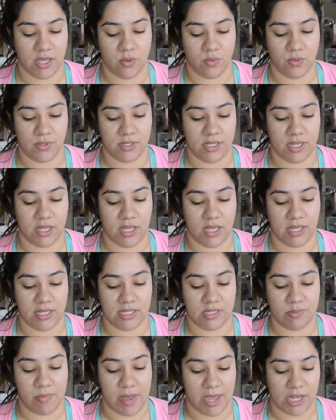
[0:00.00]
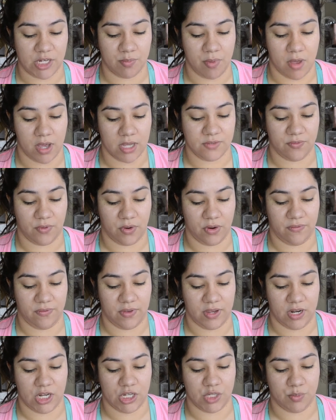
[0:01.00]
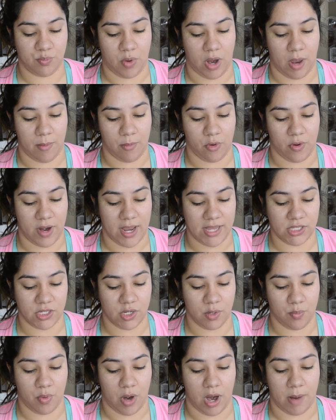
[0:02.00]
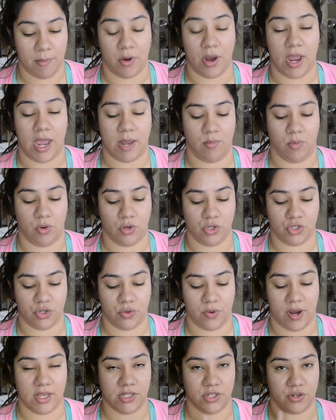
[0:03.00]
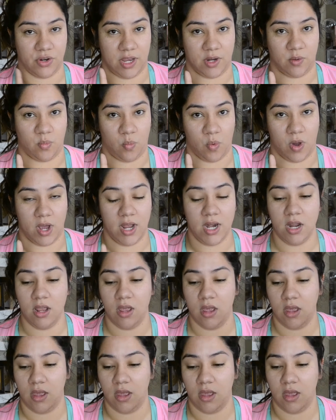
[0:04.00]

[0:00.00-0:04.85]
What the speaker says: use the Smashboox Photo Finish Primerizer, Primer, and Moisturizer in one.